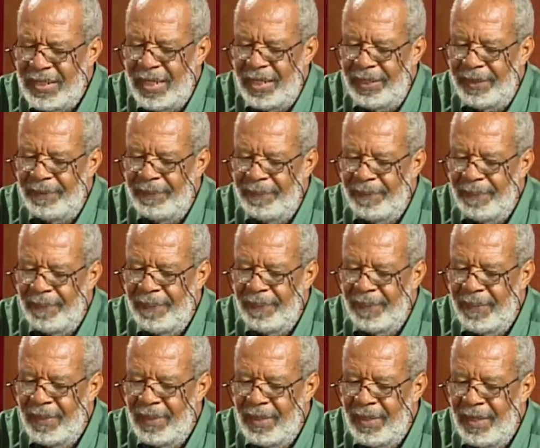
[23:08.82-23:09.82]
that,
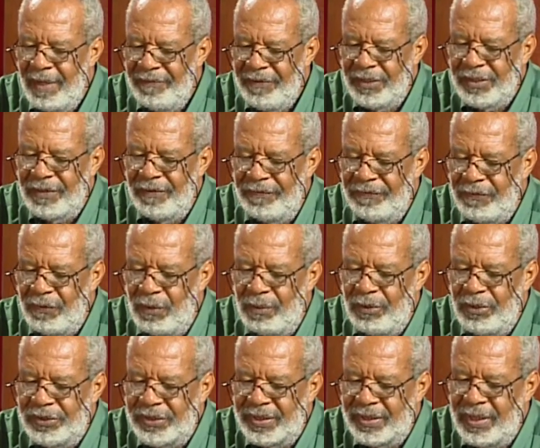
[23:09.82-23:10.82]
first and
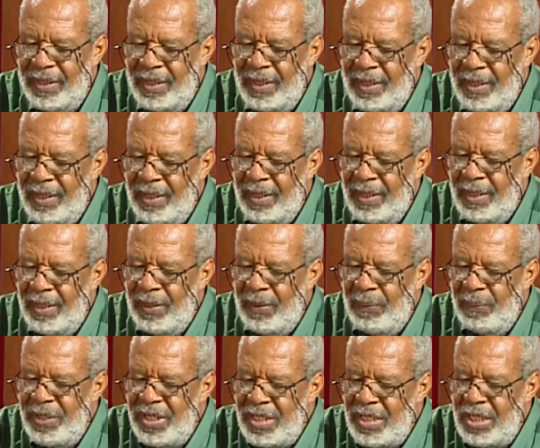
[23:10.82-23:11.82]
foremost,
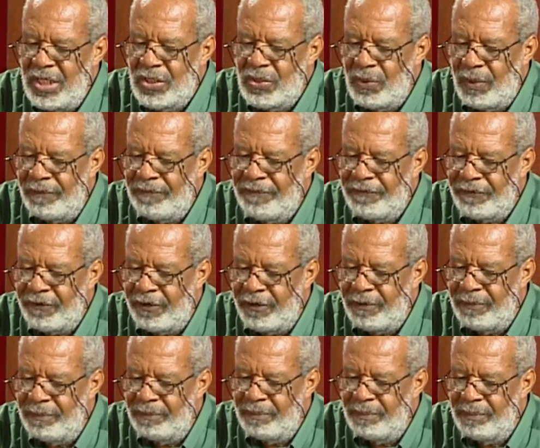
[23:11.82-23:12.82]
we need to
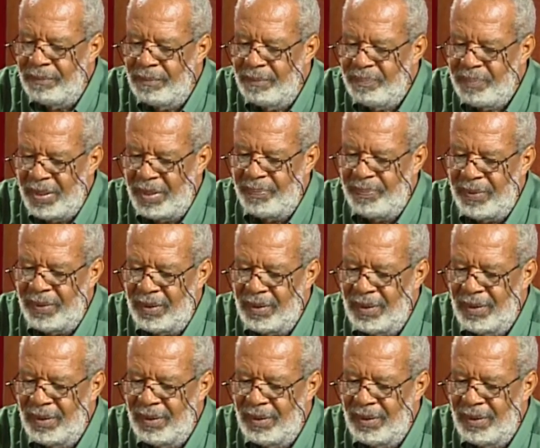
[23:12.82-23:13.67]
affirm people.